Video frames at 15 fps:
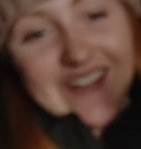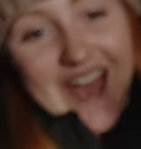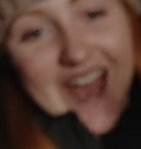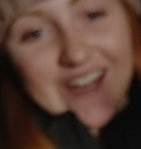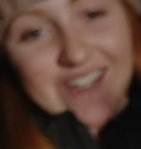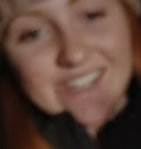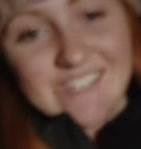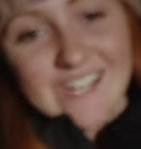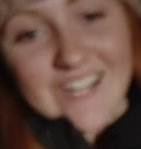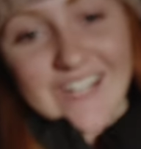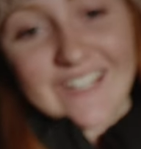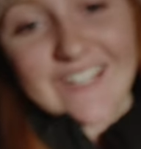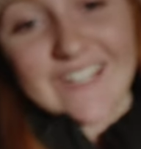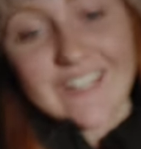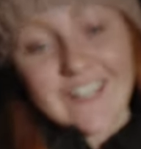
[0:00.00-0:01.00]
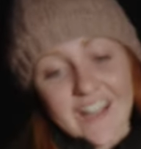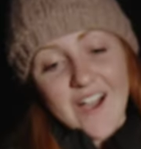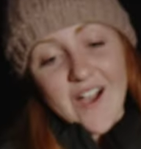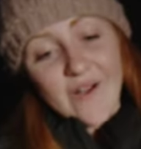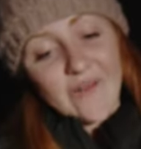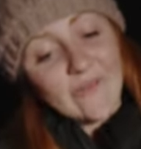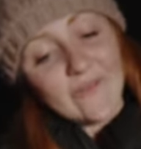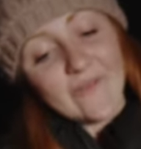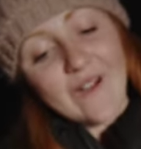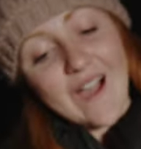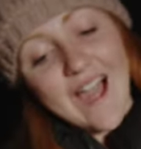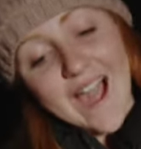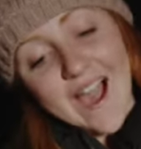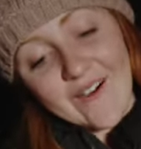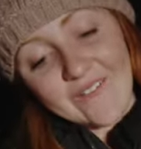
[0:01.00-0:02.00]
that jig.
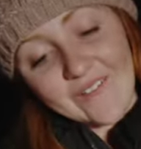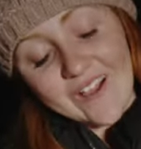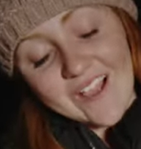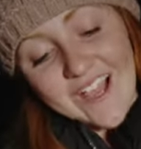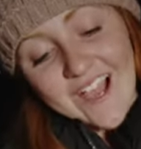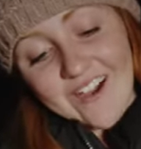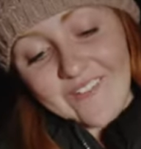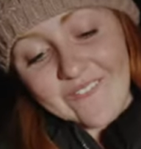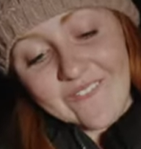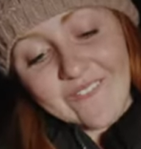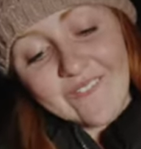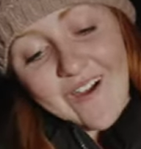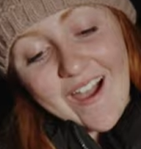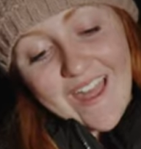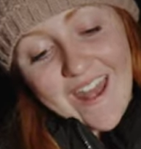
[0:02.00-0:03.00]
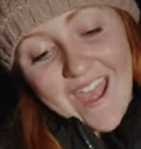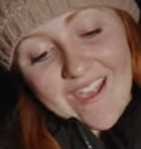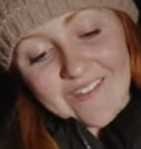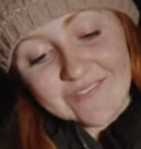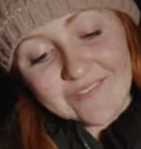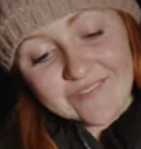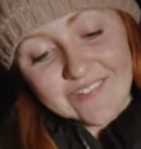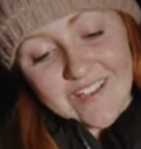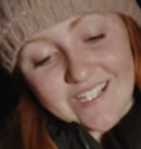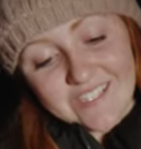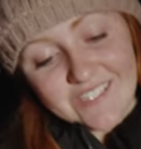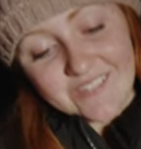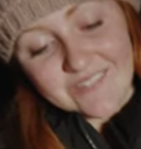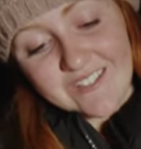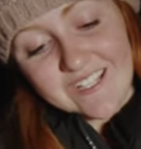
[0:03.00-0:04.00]
Wow. What a
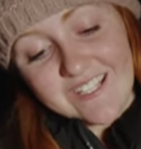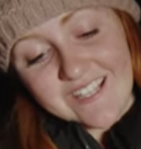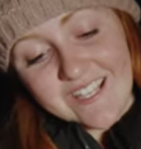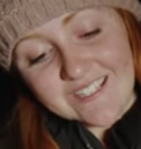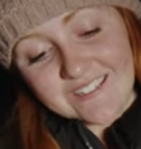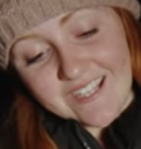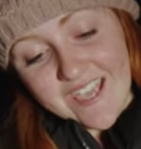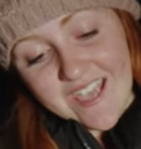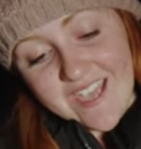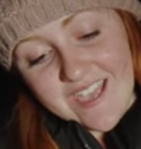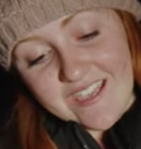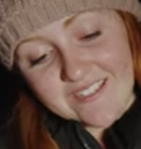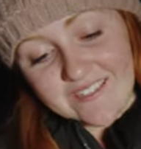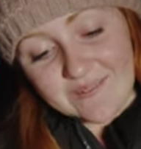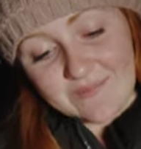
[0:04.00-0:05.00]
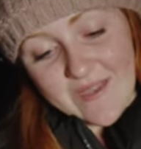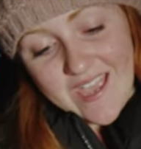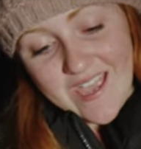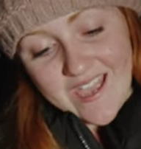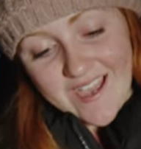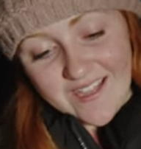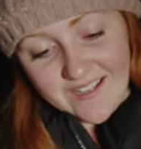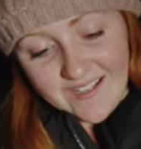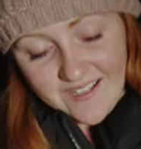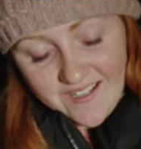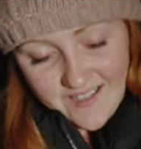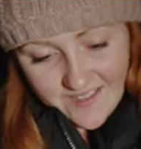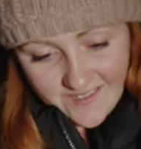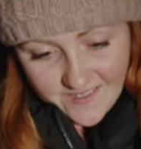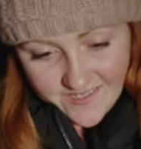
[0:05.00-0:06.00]
fishery this is, man.
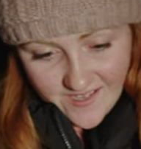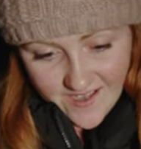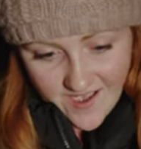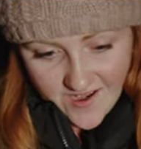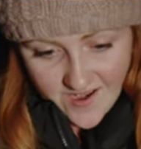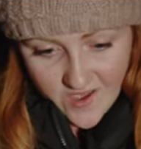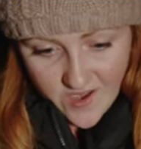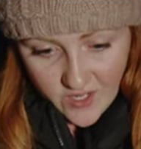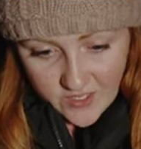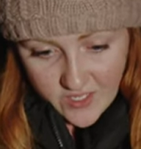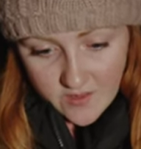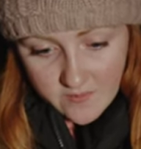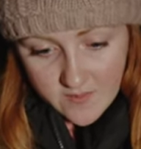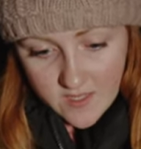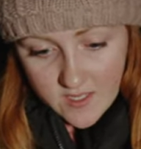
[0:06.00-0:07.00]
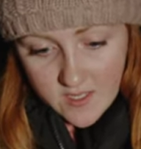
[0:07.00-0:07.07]
Let's unhook him,